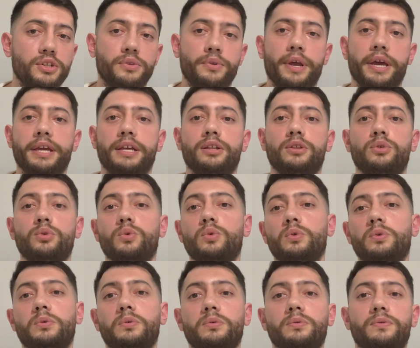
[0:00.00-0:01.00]
trying
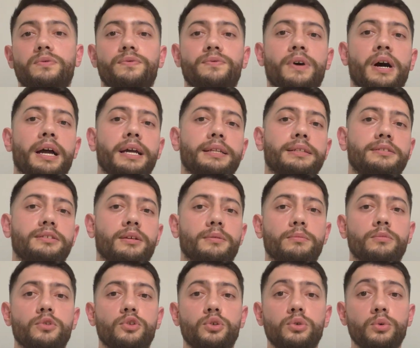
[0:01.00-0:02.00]
to find
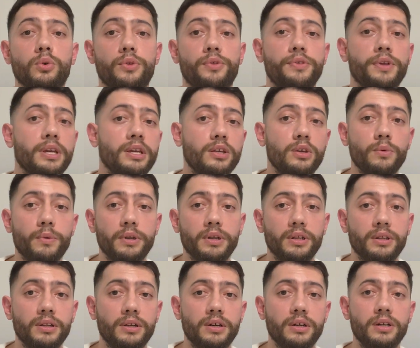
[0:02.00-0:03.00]
some new thing you wanna
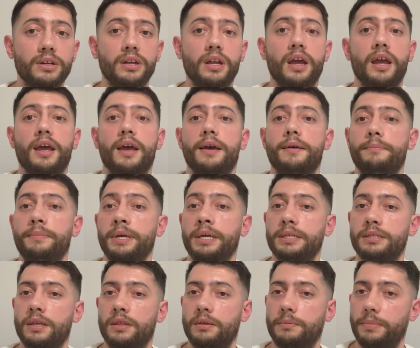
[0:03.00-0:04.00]
learn,
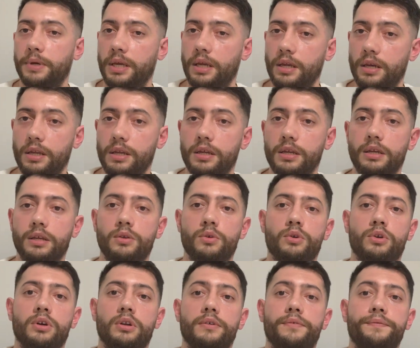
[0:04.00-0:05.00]
because in the beginning you're
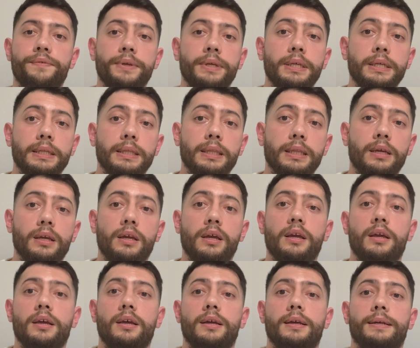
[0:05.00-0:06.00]
gonna feel
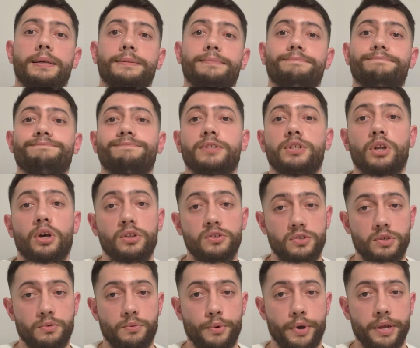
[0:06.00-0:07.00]
not
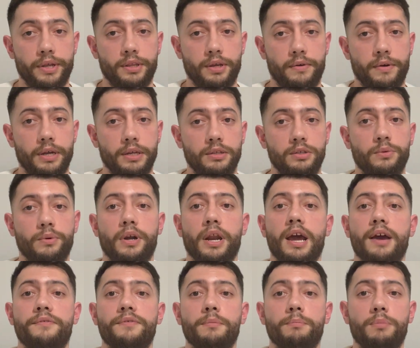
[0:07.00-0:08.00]
so great, alright? You will
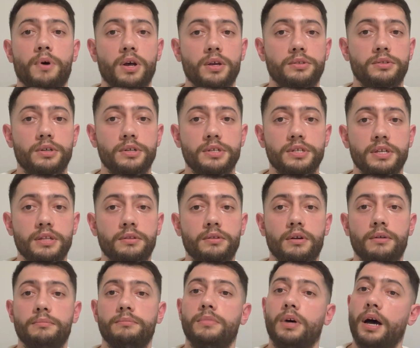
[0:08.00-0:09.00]
have imposter
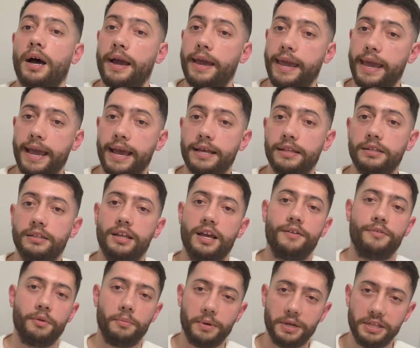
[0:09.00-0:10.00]
syndrome. I had it,
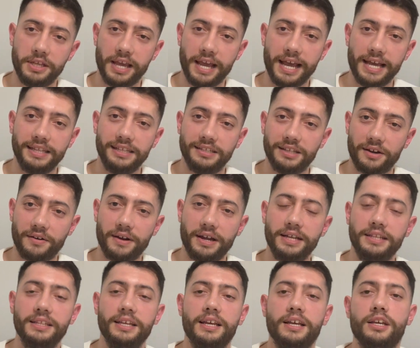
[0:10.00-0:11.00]
everybody had it,
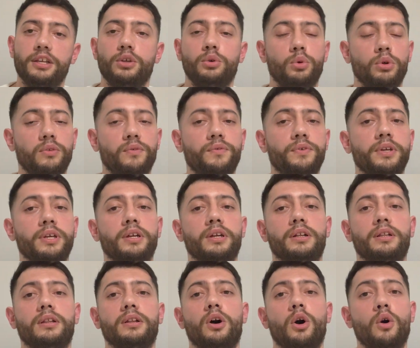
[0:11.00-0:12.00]
alright? You will
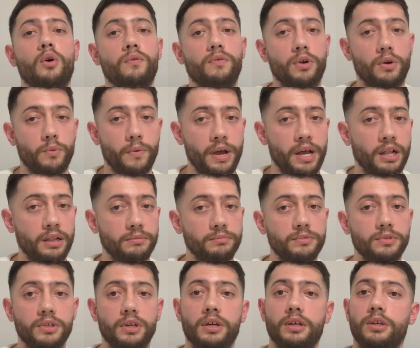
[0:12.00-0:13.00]
feel
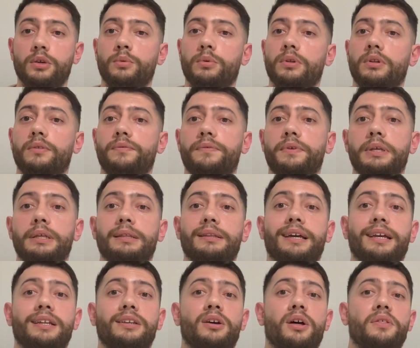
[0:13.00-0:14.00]
overwhelmed. You will feel
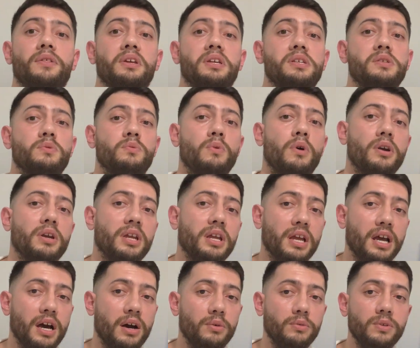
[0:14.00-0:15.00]
like nothing is working
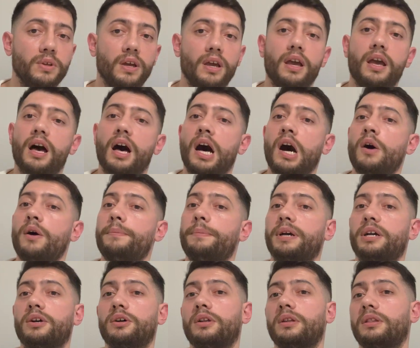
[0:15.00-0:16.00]
out. How am I
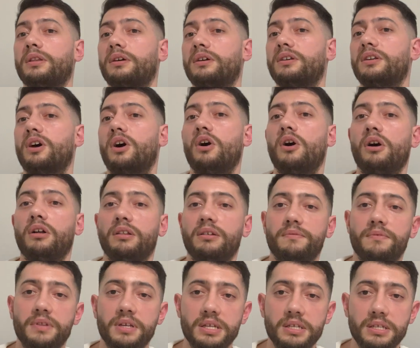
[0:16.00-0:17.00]
gonna learn all
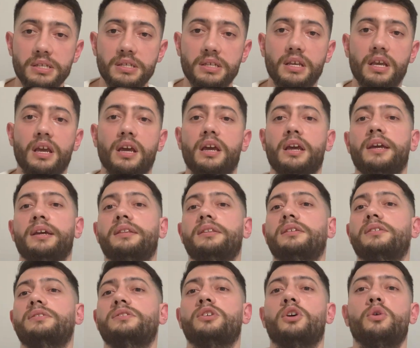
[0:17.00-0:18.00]
of this? It
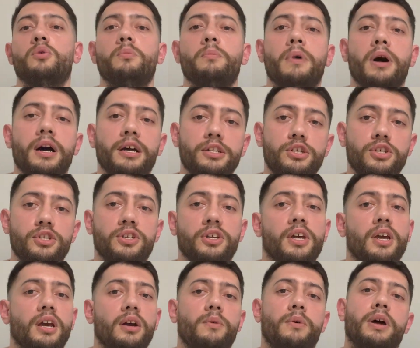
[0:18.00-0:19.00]
is so much.
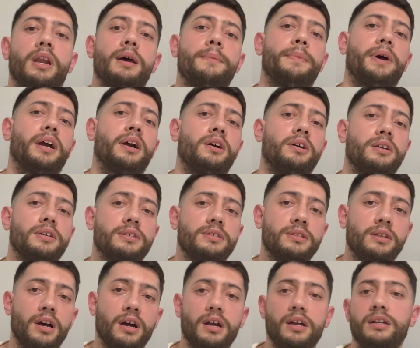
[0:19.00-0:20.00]
Where am I gonna
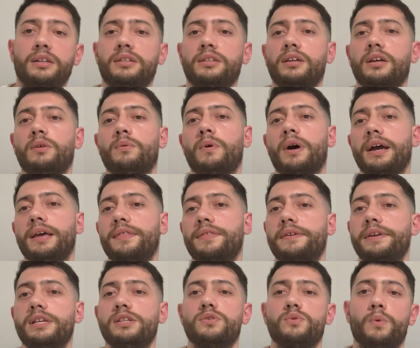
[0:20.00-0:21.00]
start? Why
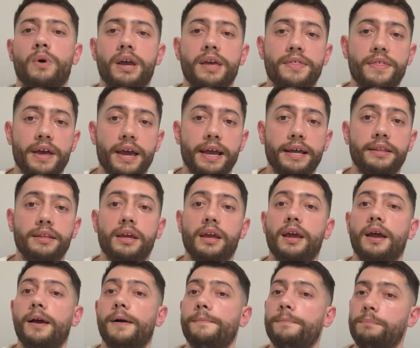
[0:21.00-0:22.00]
this? Why that?
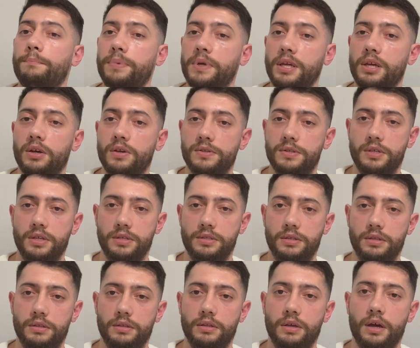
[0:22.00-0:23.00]
Be
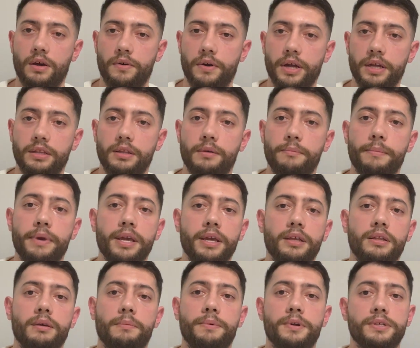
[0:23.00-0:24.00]
consistent, alright? Make
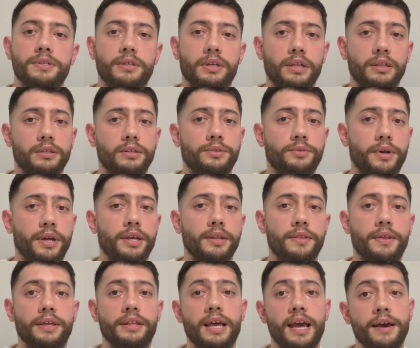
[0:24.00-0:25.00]
it a personality trait
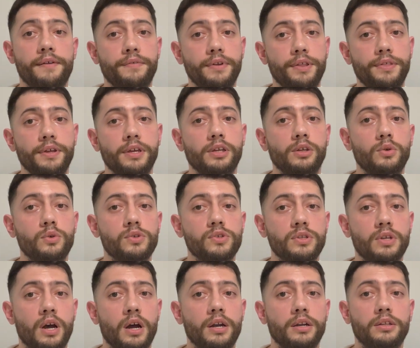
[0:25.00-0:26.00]
that everything you
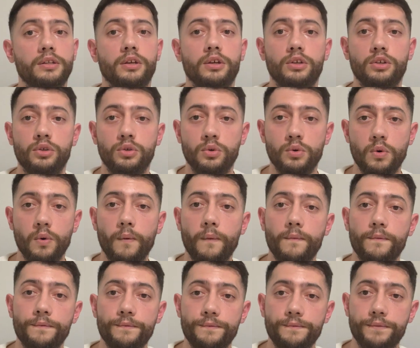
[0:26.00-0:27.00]
start, you
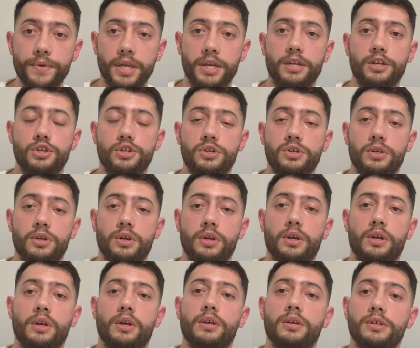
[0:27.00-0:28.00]
finish.
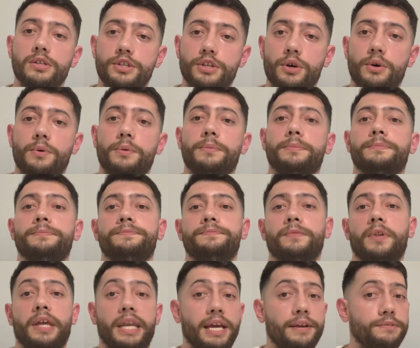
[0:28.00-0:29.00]
So,
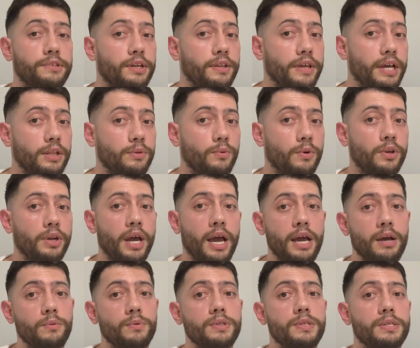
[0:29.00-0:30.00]
and after that one, I
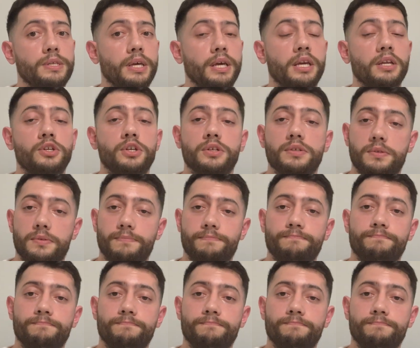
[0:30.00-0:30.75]
would say just